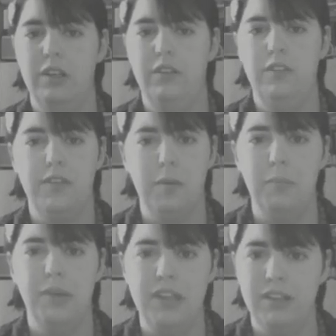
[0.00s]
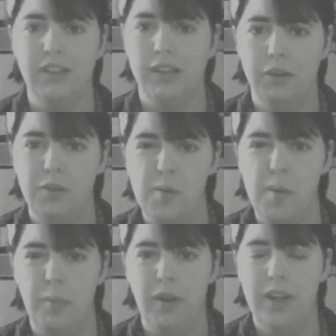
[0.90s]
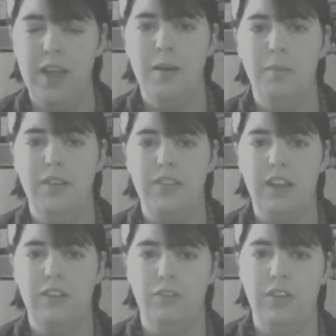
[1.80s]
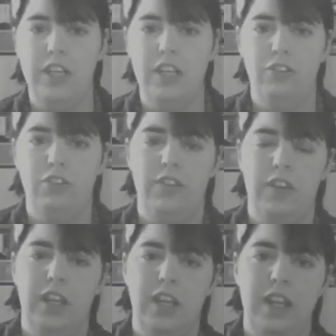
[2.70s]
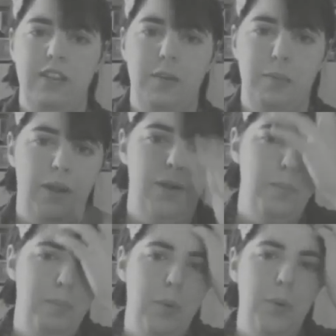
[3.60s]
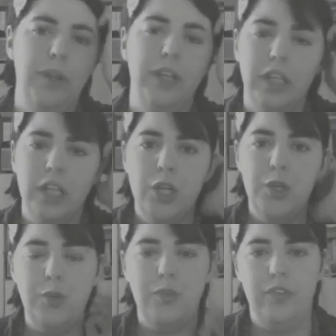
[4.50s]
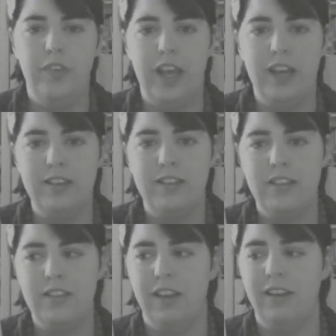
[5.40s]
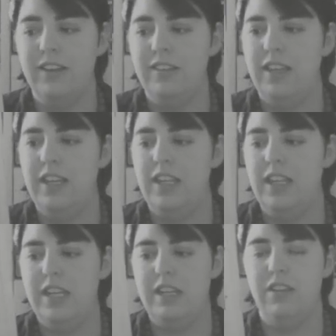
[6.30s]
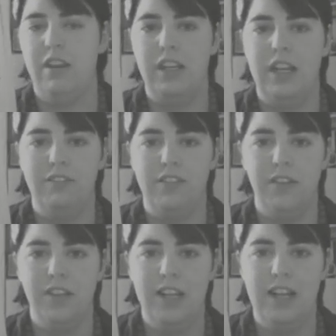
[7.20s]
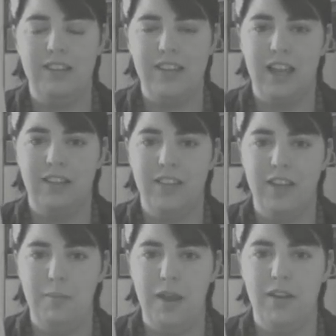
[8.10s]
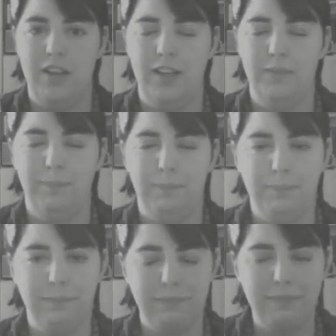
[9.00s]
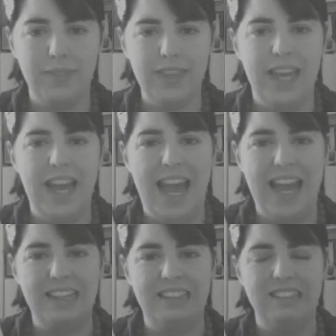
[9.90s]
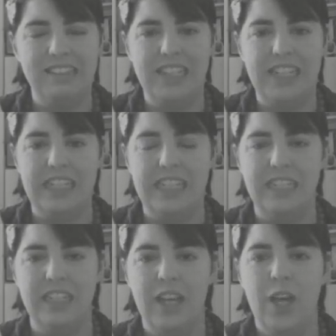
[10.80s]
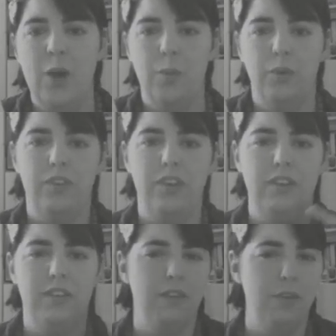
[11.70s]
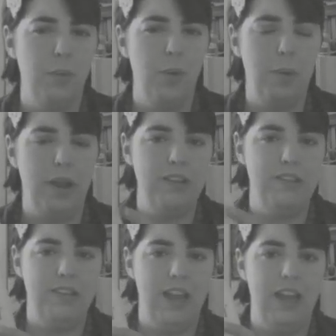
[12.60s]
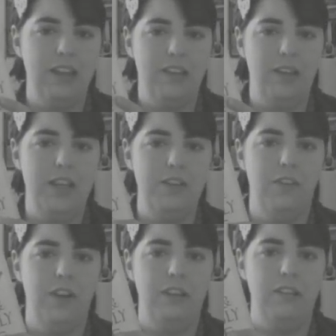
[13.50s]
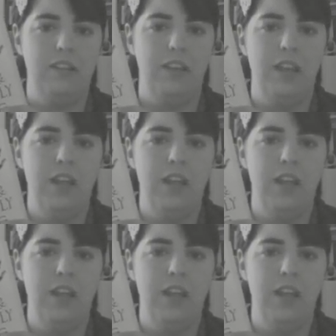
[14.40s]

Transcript: somebody's, I can't remember, but it sounded really interesting. It's about a boy whose dad dies in the 9/11 attacks in America, and he wants to discover more about his dad, and he finds